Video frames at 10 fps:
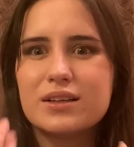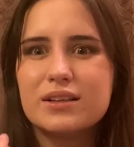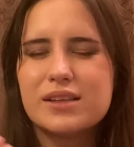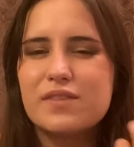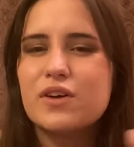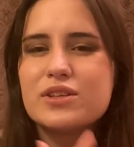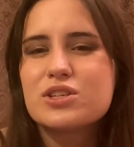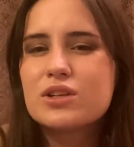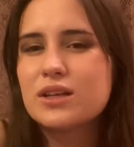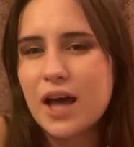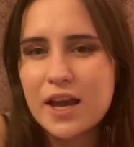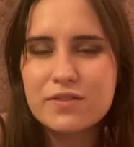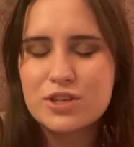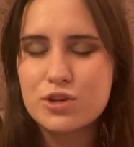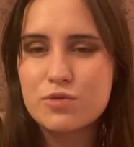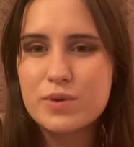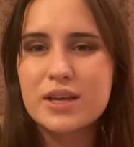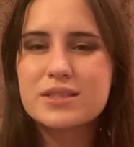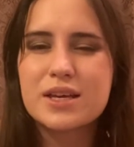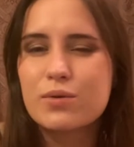they felt still alive to you
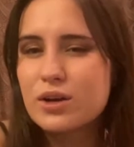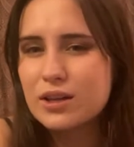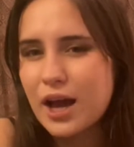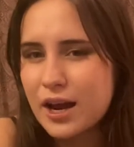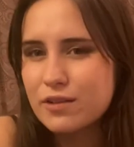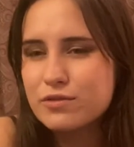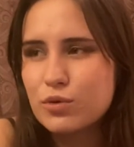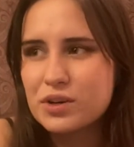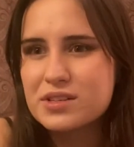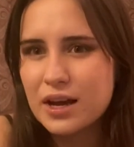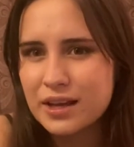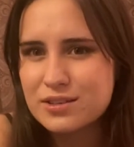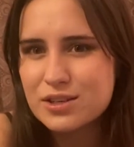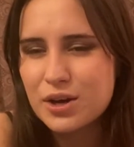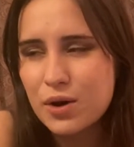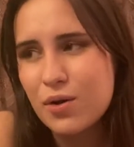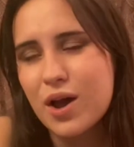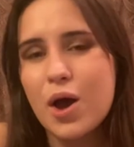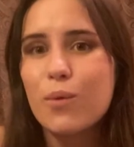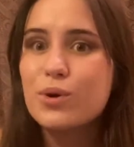because they were alive four seconds ago,
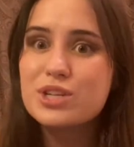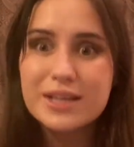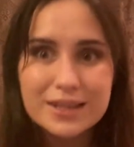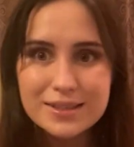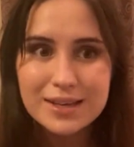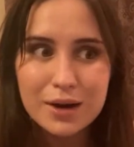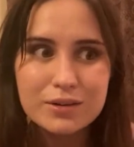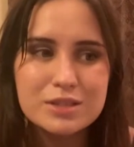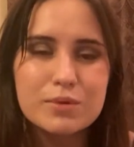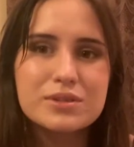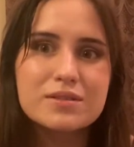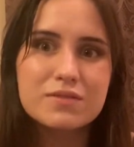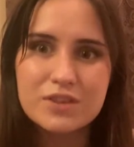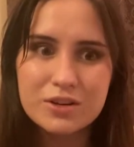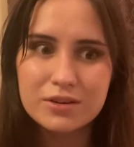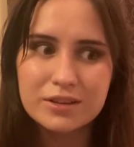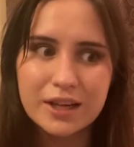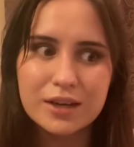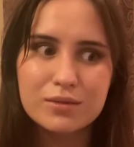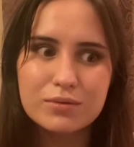which I guess is how it's supposed to feel
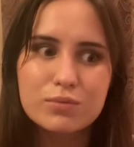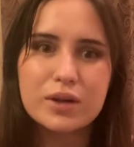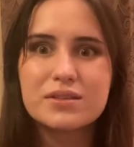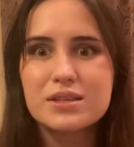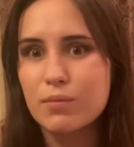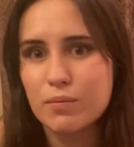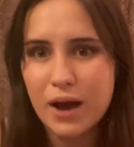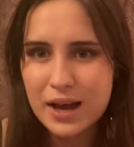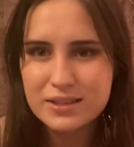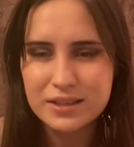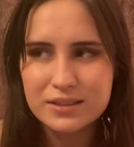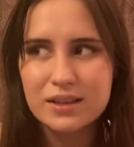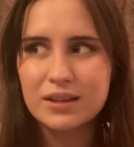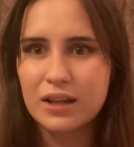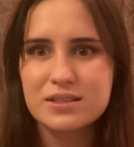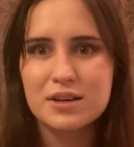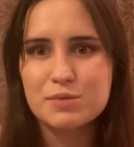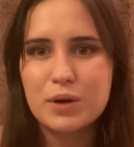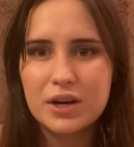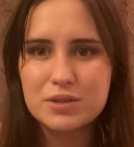like when someone passes, that that's an
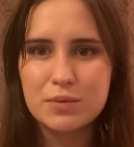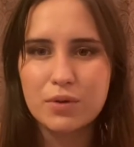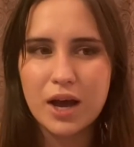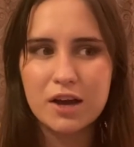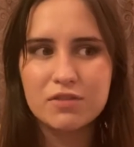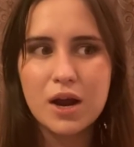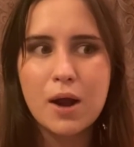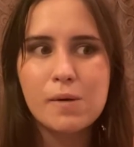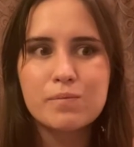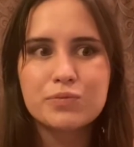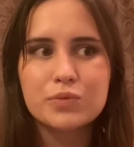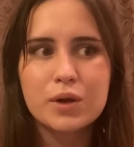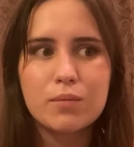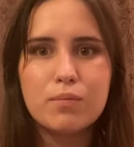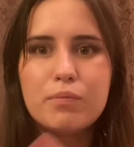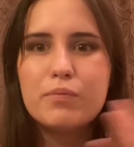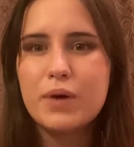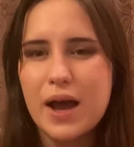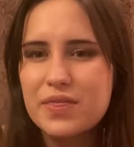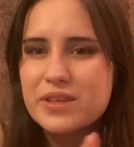experience people have
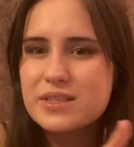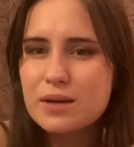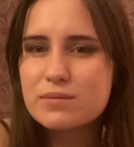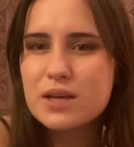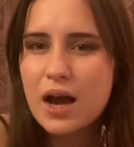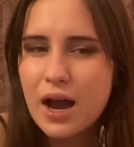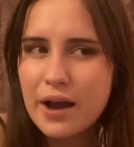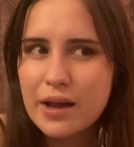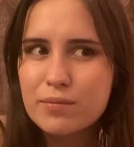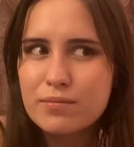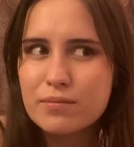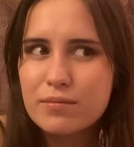but at the same time